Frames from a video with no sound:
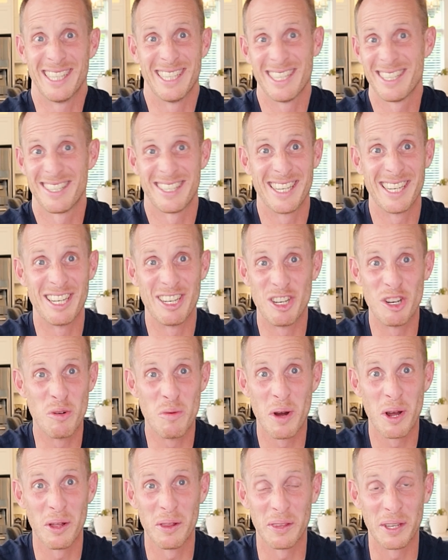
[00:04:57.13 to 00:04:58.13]
just didn't do
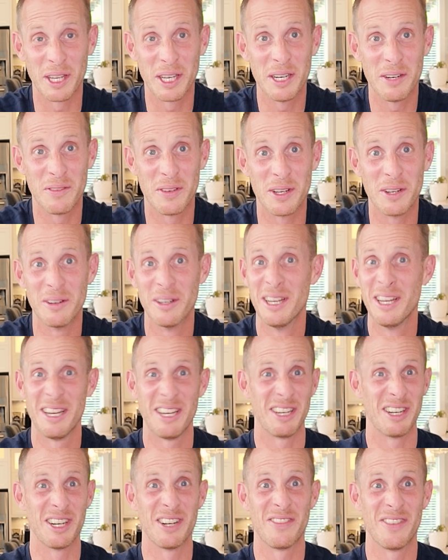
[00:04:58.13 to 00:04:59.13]
well in the interview,
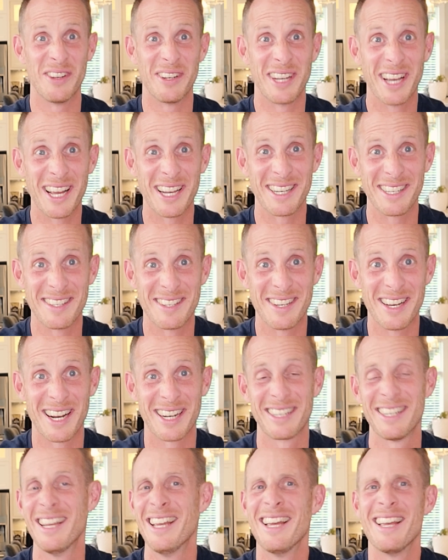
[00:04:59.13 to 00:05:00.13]
your interview kind of sucked.